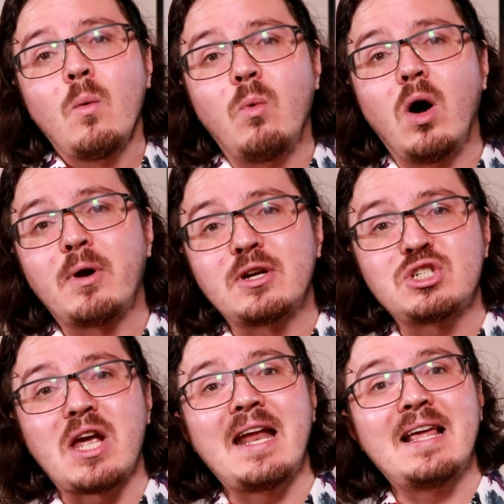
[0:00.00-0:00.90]
Walmart
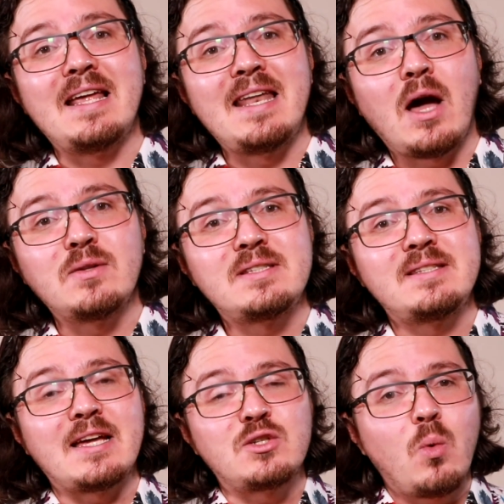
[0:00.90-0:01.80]
China announced
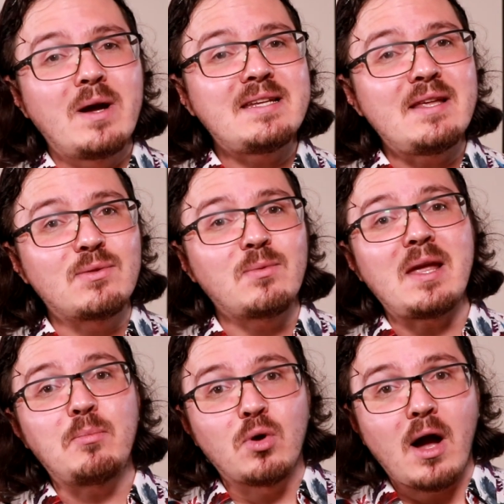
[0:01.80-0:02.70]
that
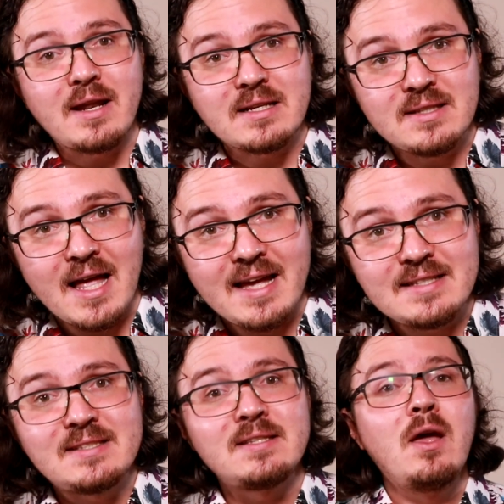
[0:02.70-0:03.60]
23 product
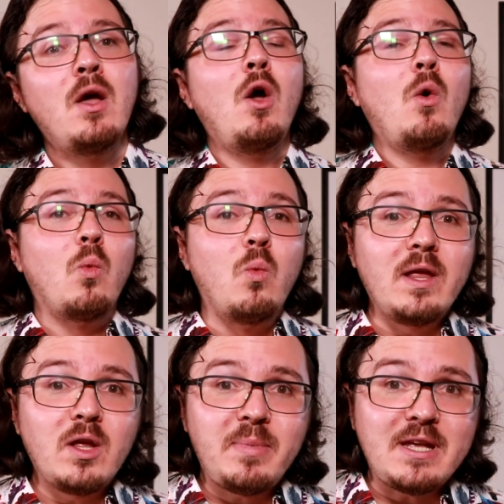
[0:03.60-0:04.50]
lines
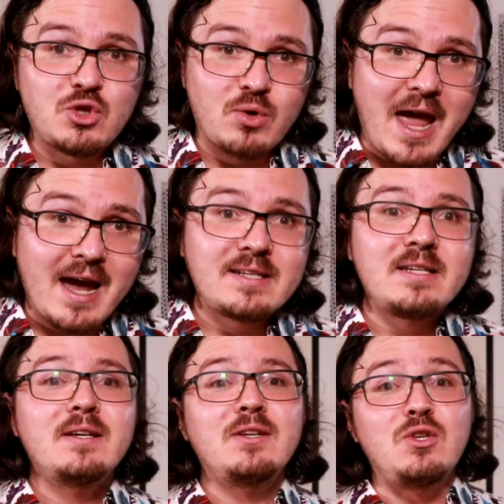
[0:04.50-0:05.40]
will be tracked
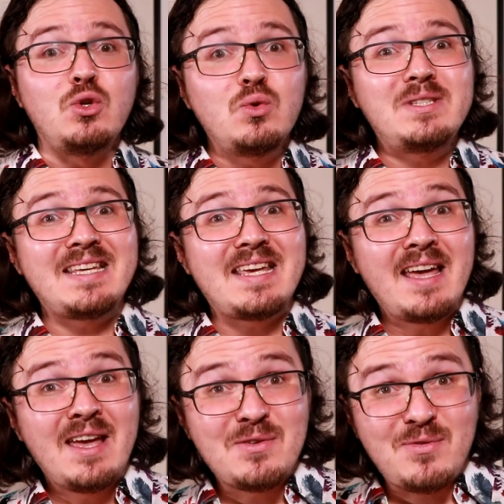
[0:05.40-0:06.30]

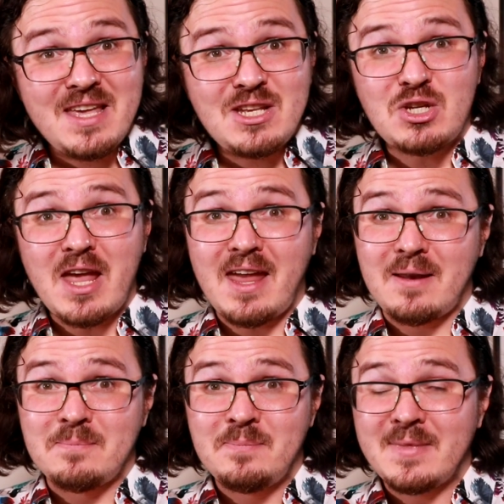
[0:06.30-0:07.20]
using
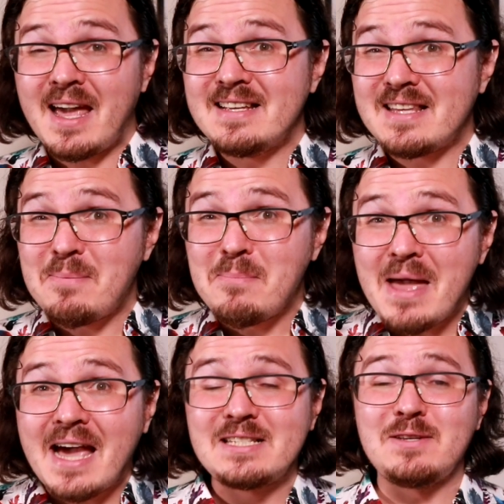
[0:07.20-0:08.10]
VeChain. That is a
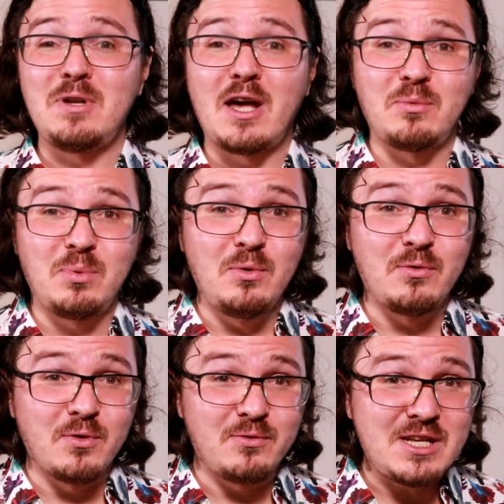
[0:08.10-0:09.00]
massive nod of approval
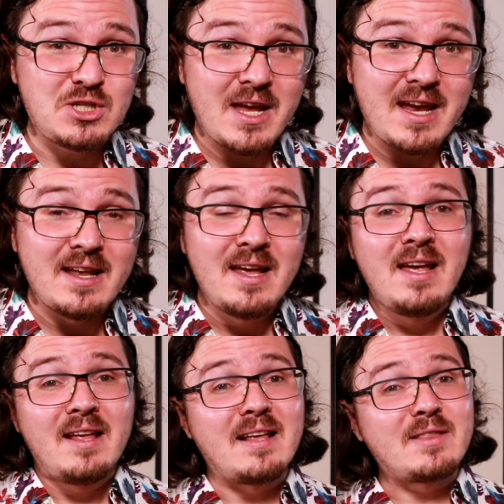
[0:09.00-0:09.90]
for VeChain,
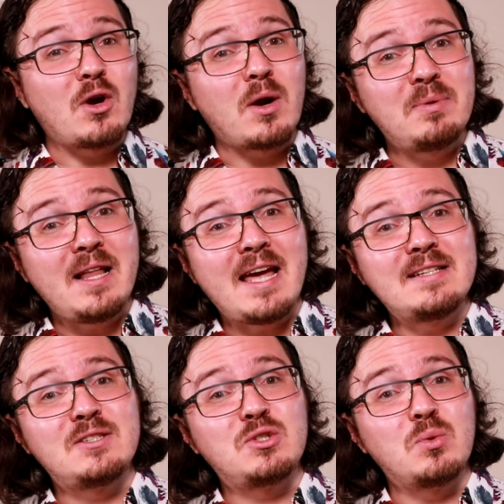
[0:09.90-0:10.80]
and that there are
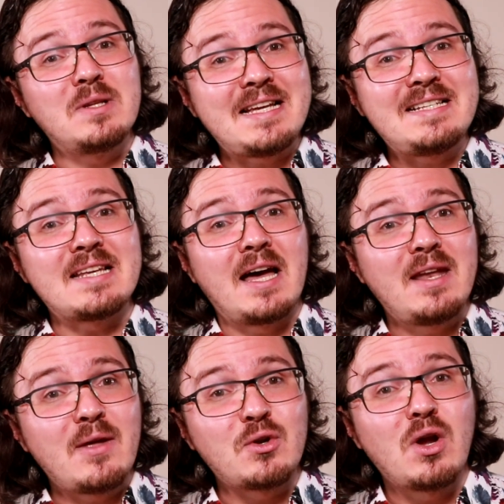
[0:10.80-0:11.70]
plans to release
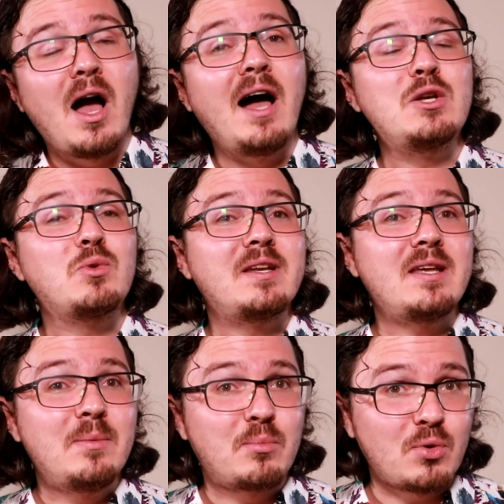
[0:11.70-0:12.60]
another
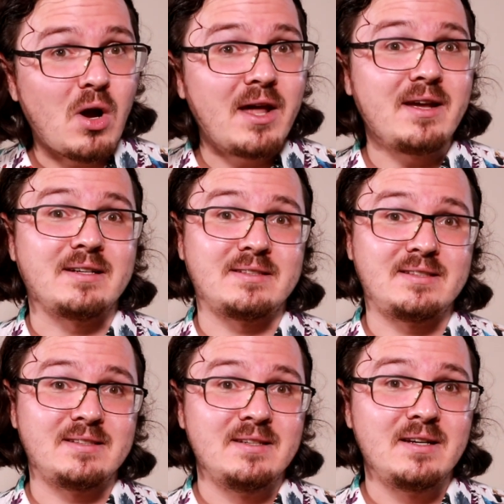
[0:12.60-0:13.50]
100
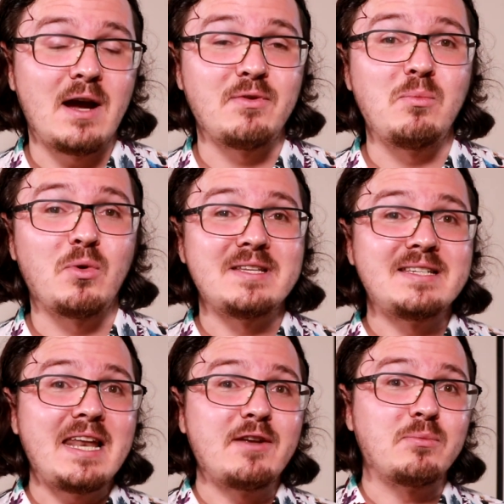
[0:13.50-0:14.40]
products covering more than
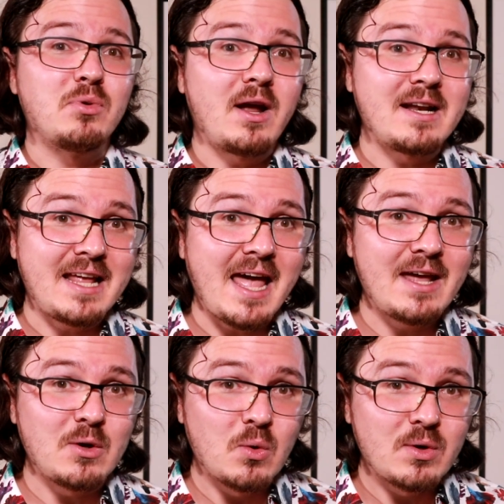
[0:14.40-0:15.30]
10 different product
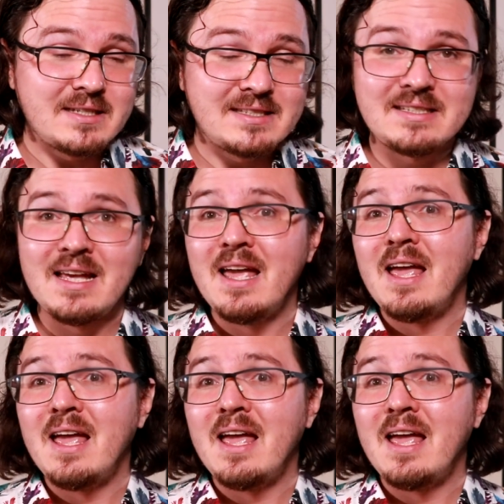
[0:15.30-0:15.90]
categories.